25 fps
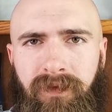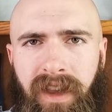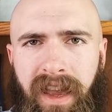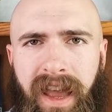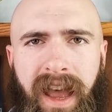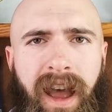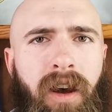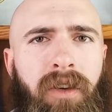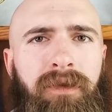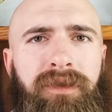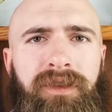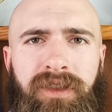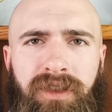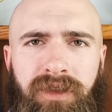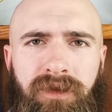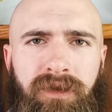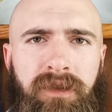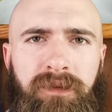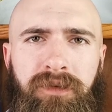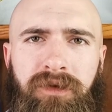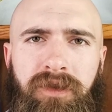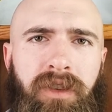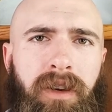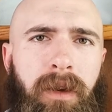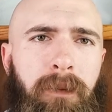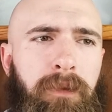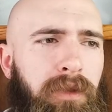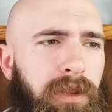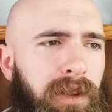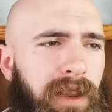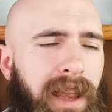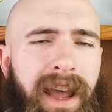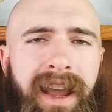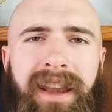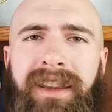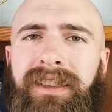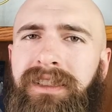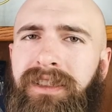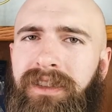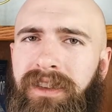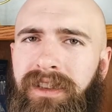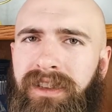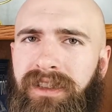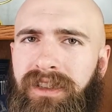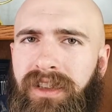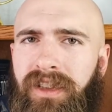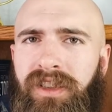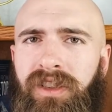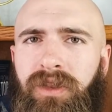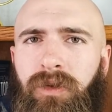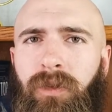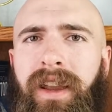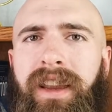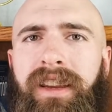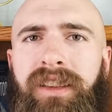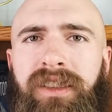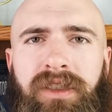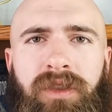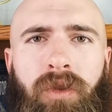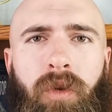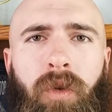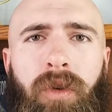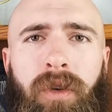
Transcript: how the scripture applies to the situation